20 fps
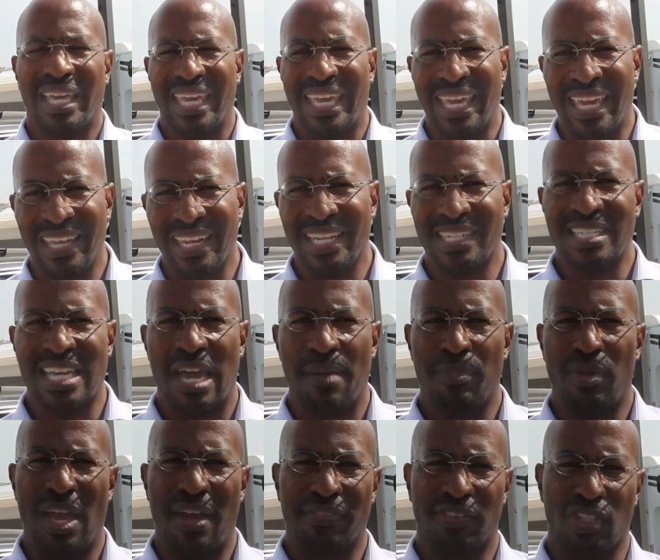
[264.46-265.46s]
Anytime
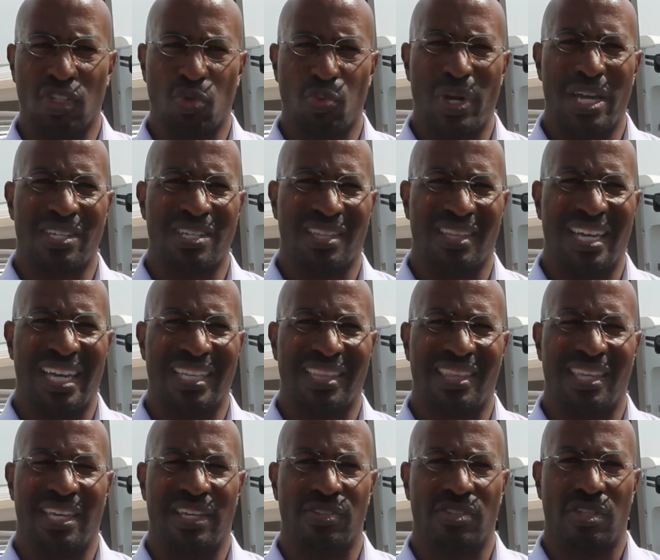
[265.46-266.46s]
you have a situation like
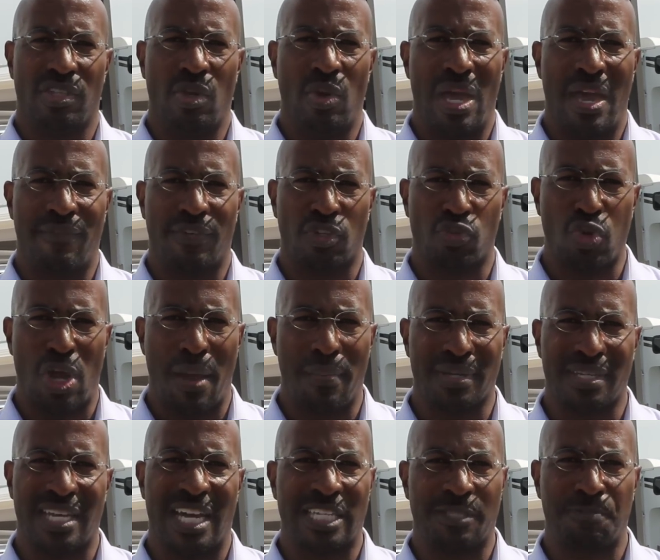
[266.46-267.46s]
this, you have a
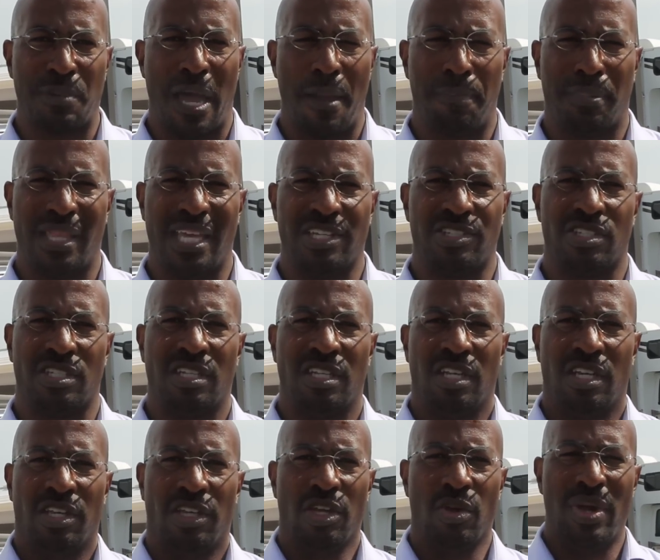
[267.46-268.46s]
traumatized population.
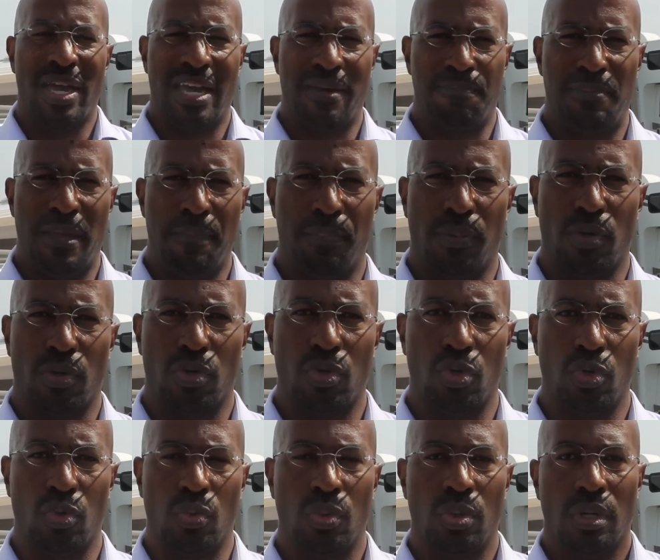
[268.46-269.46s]
You have people
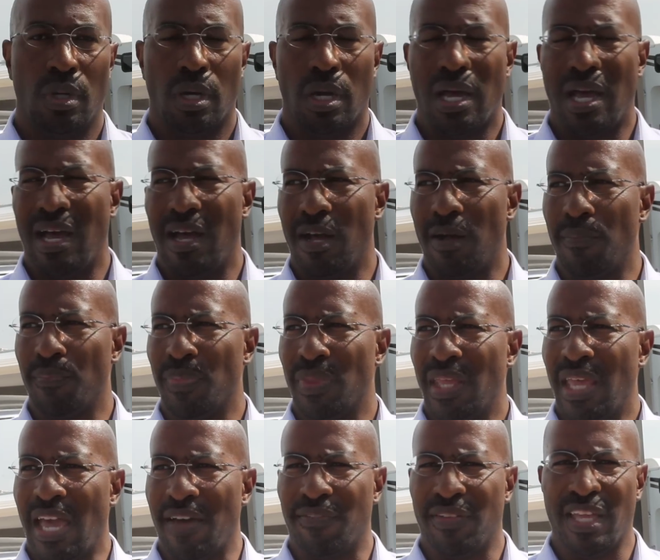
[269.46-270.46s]
who
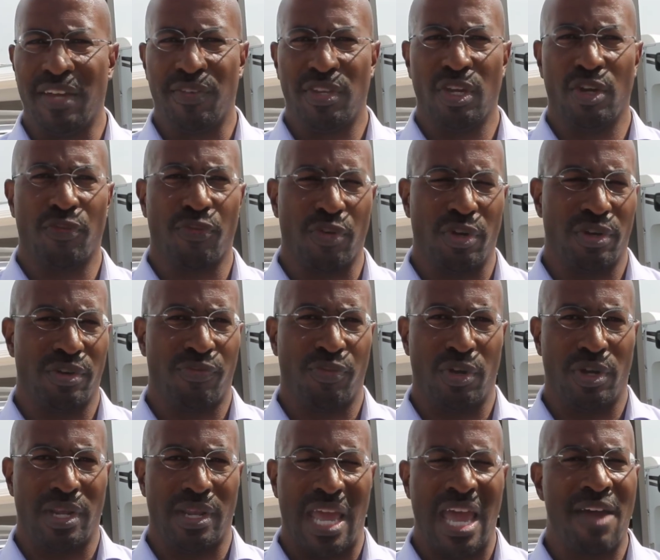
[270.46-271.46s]
have lived here for
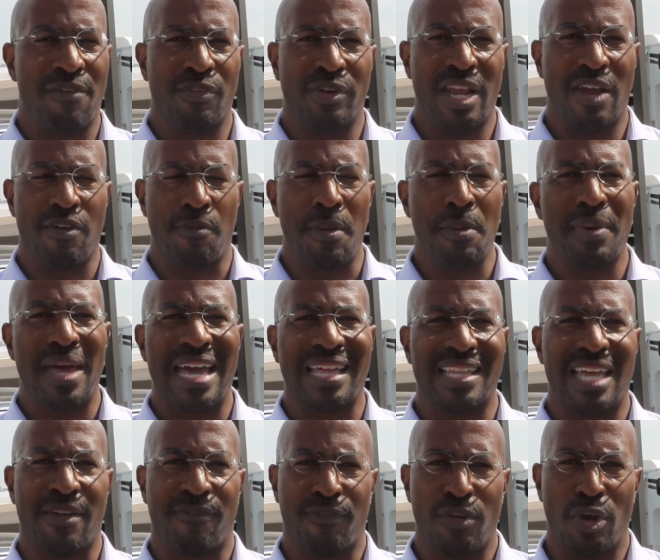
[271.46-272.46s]
ever and ever. People act
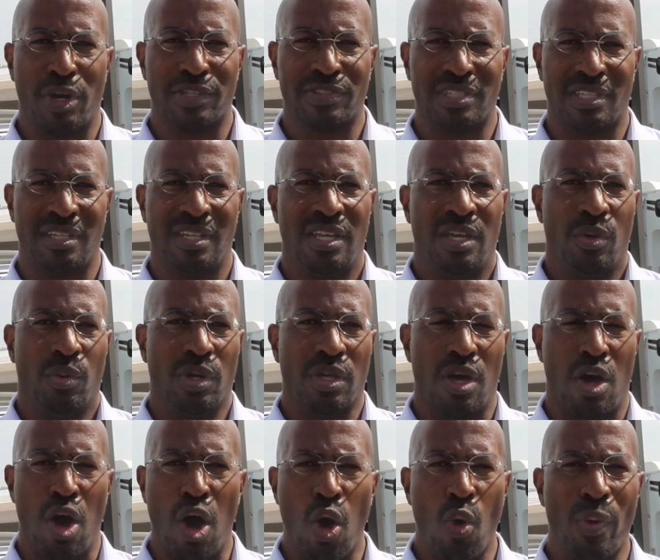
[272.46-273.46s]
like Ferguson
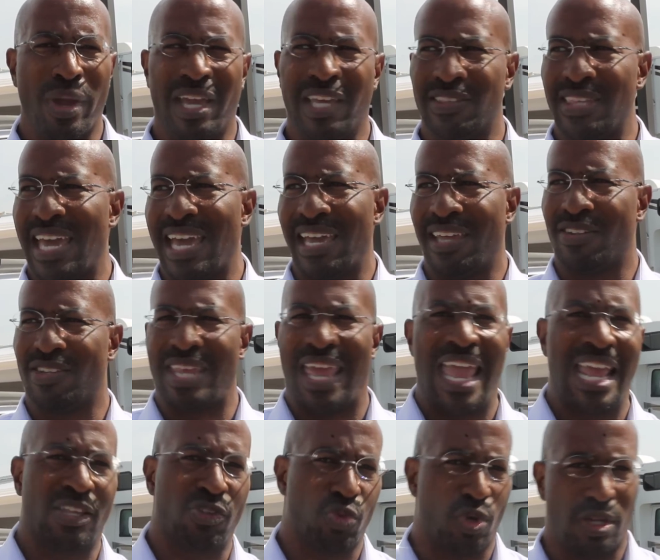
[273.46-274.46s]
always had
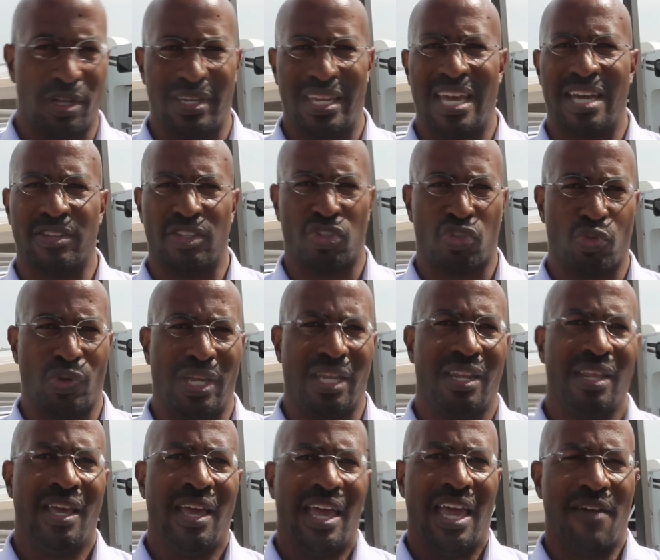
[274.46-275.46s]
tanks rolling down the street,
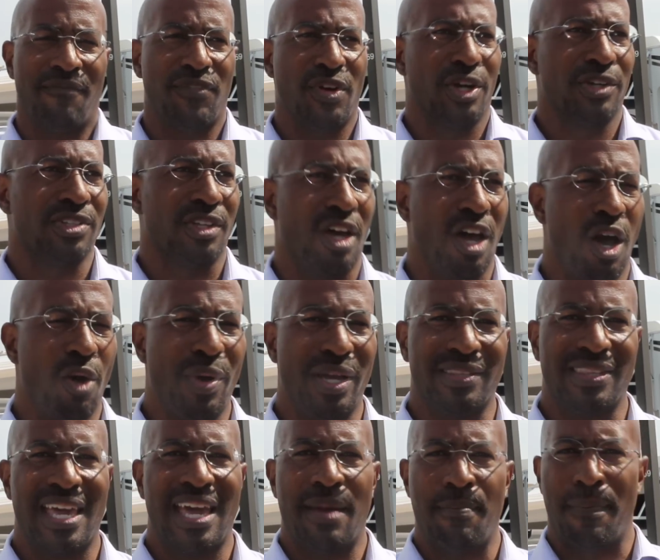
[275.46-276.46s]
and Ferguson
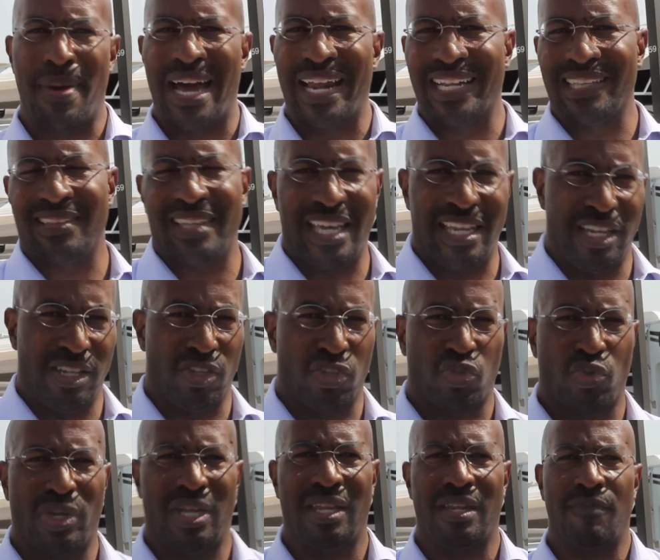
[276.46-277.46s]
always had bodies laying in the street.